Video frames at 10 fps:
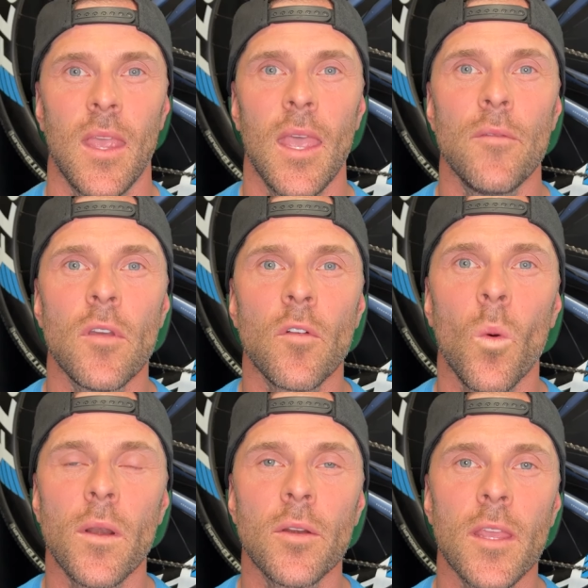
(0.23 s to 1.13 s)
Have you ever
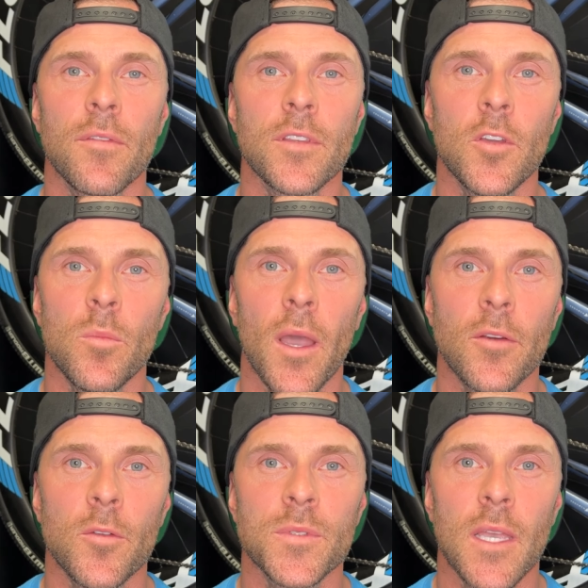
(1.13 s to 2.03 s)
wondered if a 2x
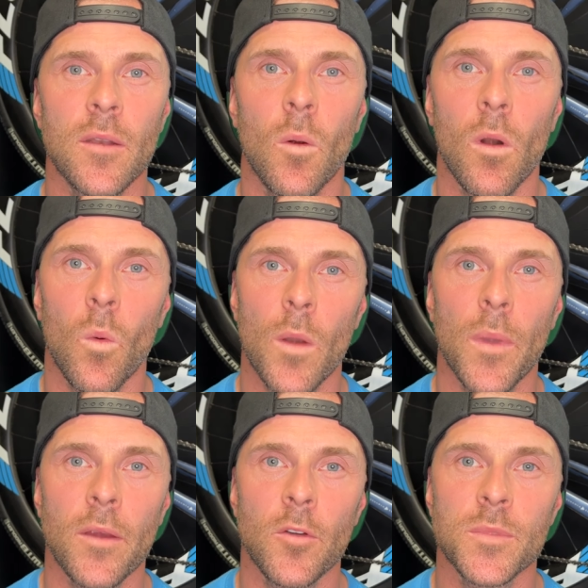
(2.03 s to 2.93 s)
group set or a
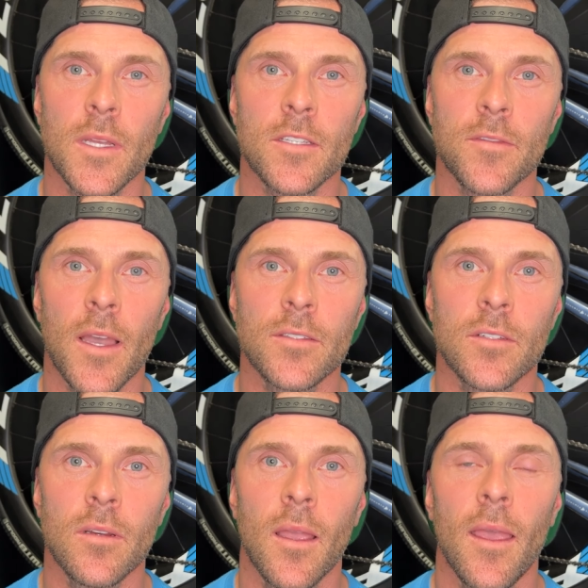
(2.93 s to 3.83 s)
1x group set is
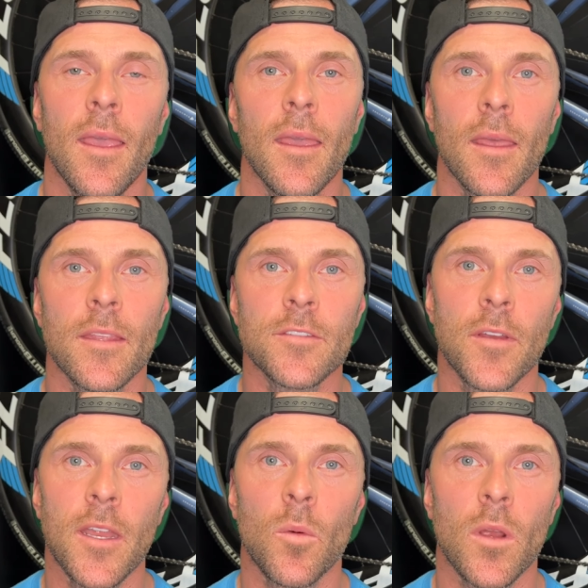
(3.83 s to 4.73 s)
faster? In this
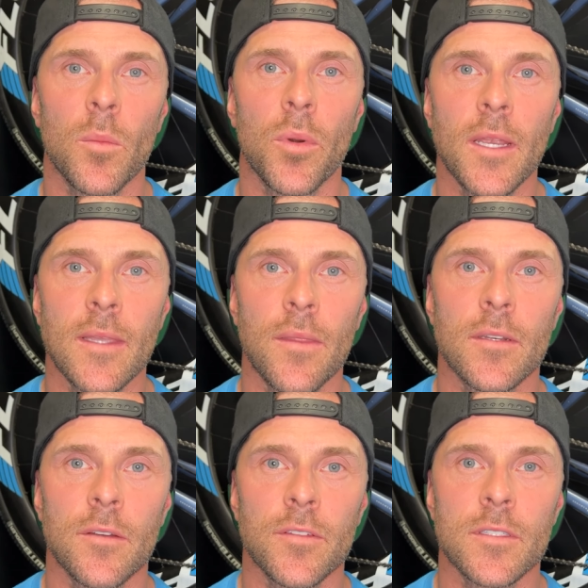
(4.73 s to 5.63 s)
video, we're going to break down the
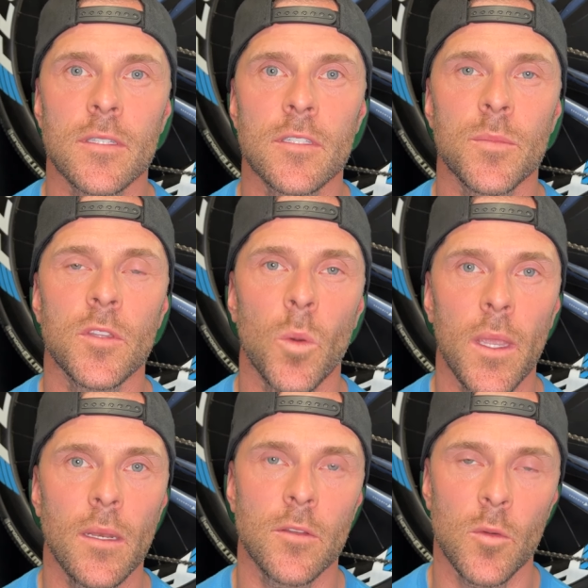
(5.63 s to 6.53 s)
differences
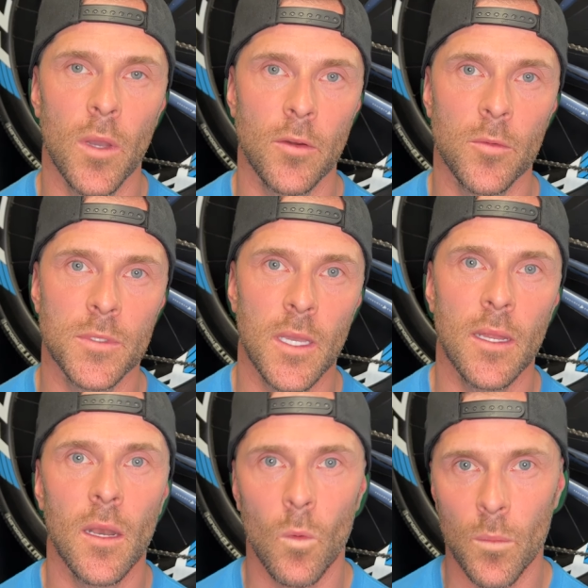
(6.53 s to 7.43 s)
between a 2x group set
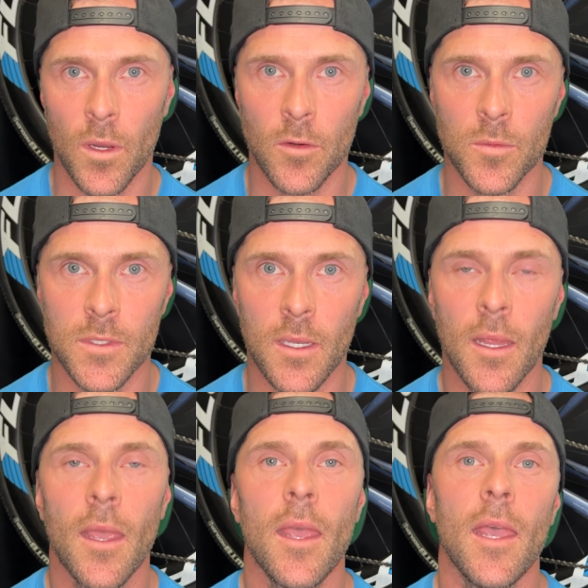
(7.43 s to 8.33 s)
and a 1x group set
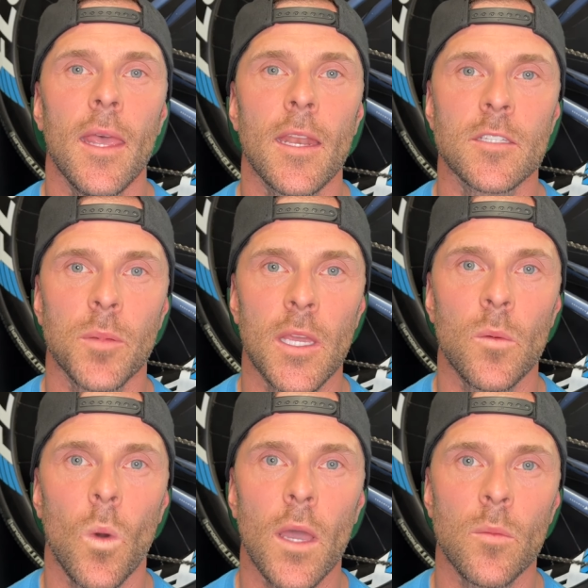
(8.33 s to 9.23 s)
and explain
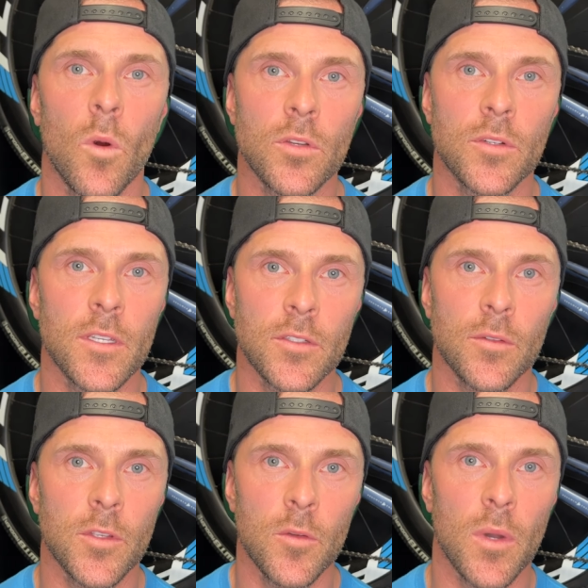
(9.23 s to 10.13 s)
why the more traditional
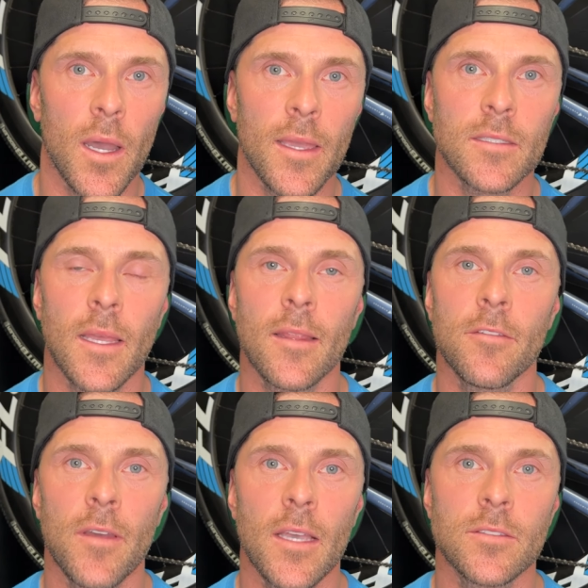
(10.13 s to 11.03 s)
2x is likely
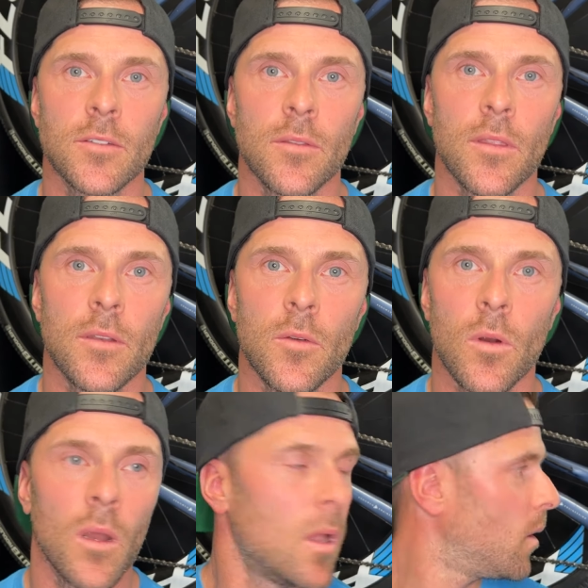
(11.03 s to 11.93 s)
faster than the
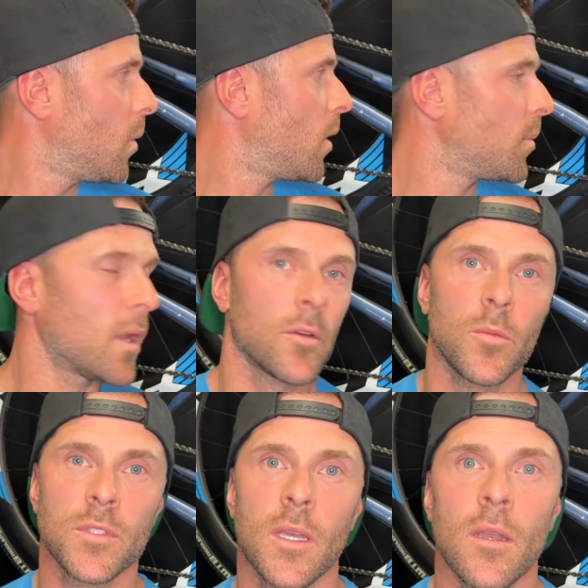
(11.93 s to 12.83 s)
newer 1x group
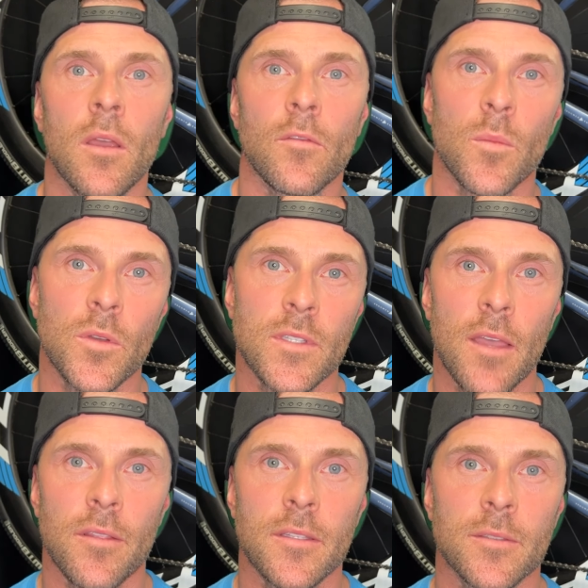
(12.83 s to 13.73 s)
set for most
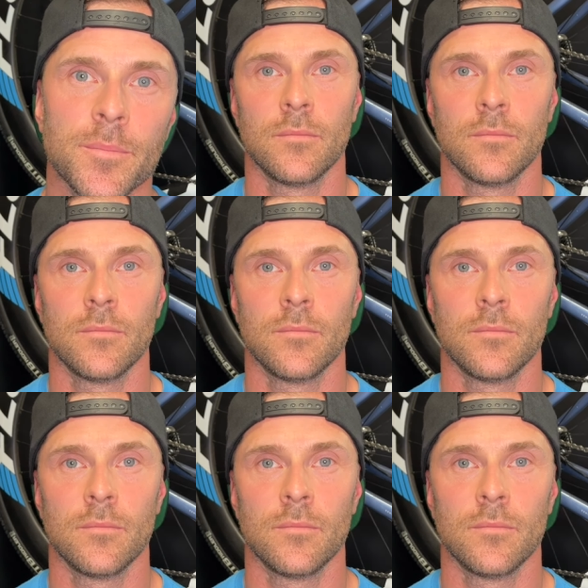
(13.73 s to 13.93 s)
athletes.